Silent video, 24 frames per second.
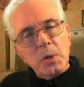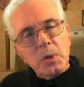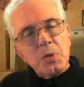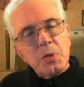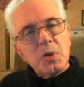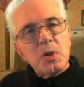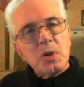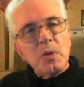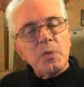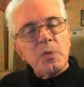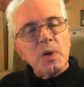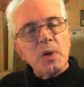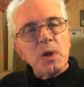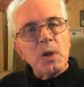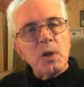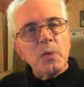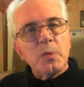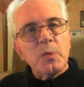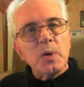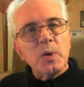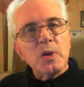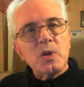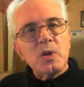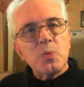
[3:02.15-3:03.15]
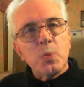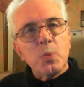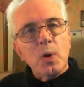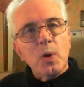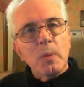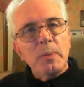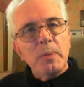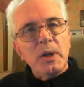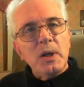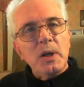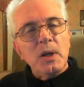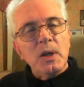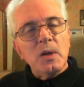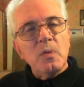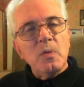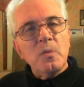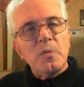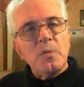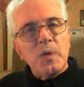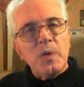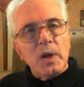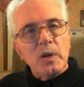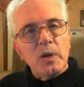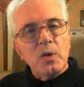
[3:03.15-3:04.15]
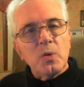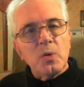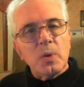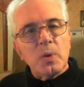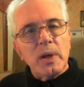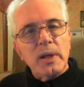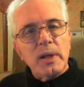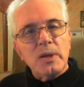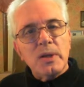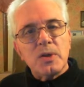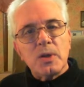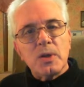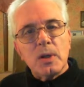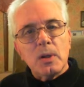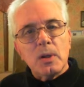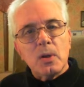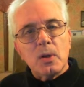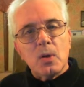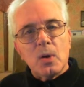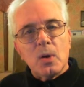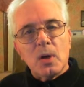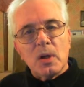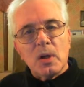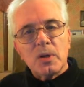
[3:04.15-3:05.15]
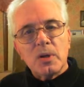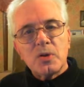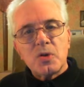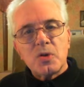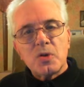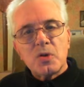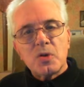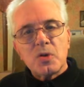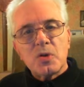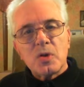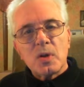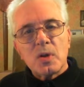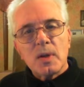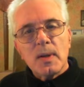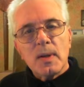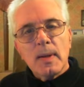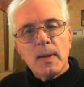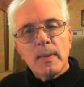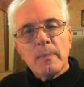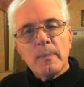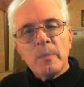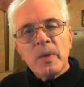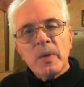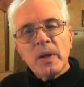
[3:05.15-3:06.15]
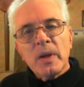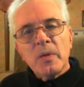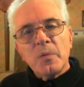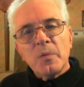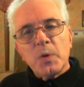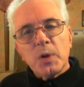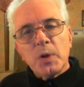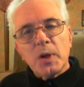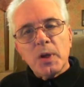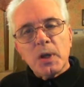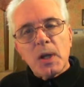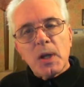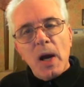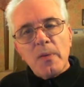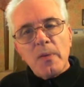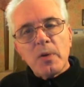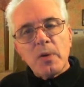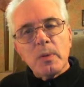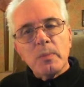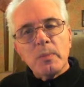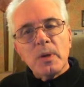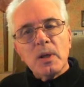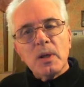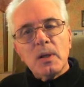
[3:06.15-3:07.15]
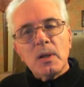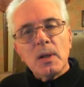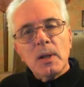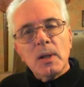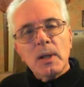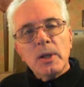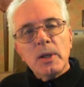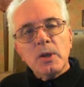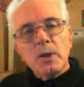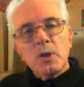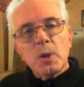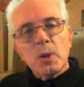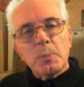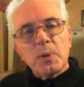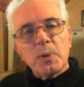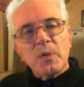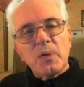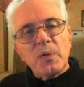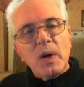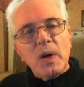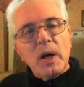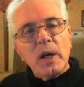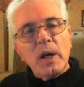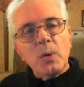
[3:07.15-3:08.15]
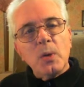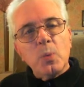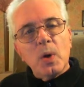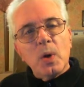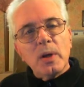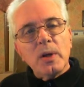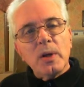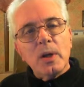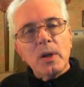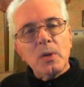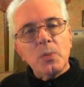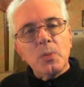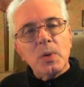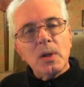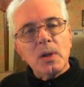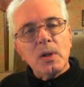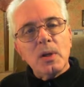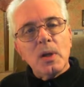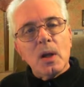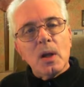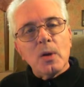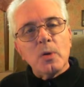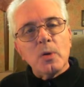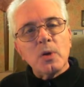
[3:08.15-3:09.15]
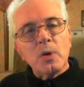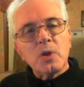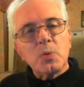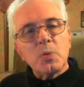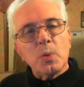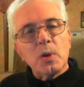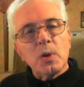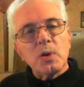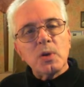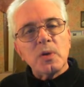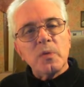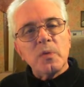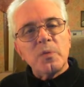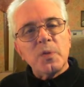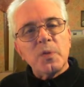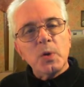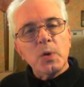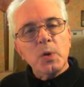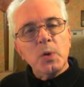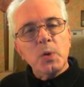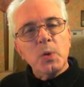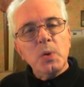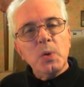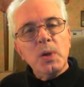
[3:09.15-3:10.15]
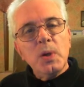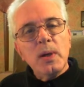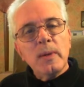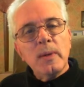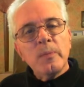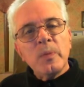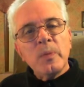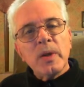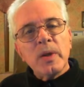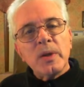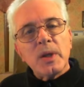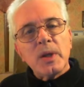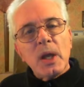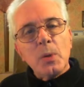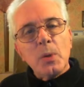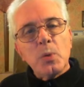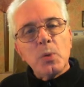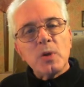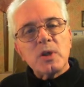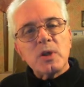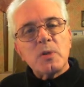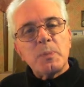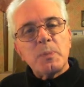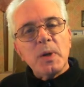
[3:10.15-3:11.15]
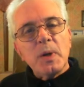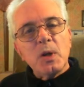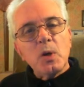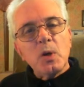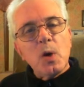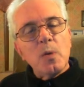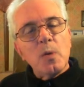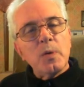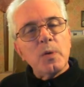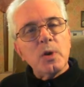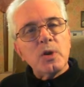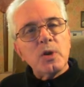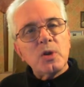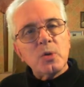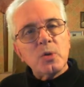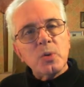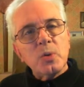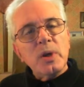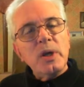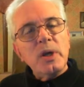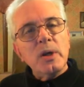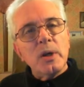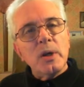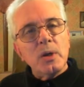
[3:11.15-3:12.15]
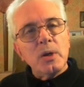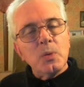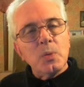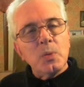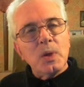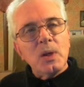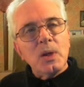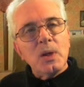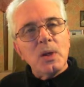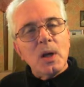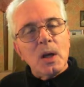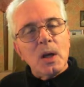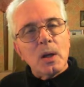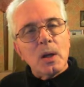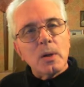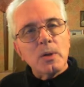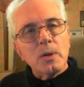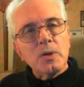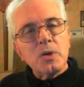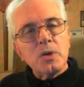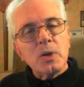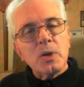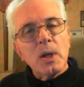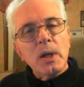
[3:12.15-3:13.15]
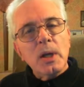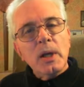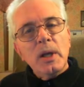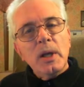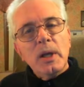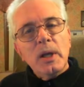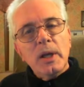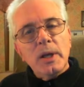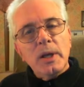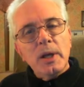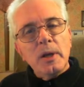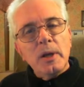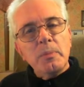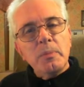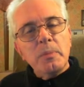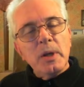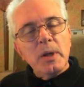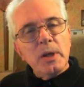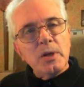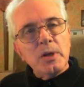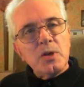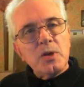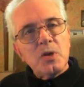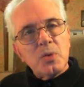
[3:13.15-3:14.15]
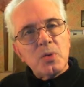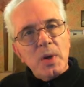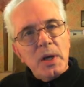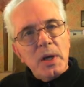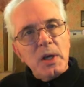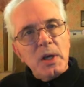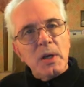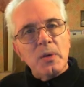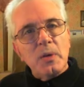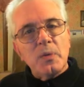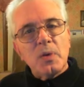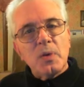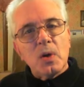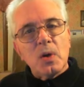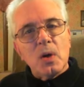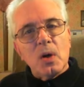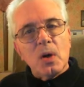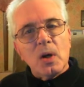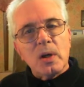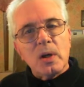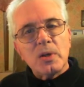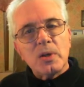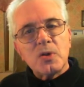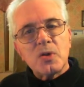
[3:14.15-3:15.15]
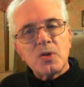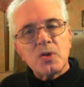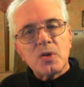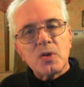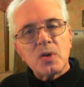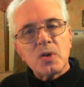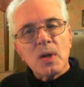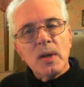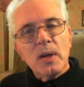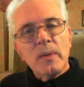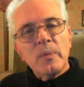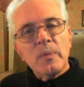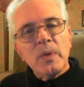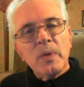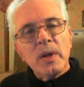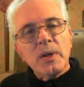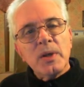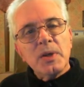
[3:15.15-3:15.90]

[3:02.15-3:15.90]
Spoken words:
Most of the difference will be in fundraising costs. For the government to provide $100 worth of food, they will spend over $300 in administrative costs.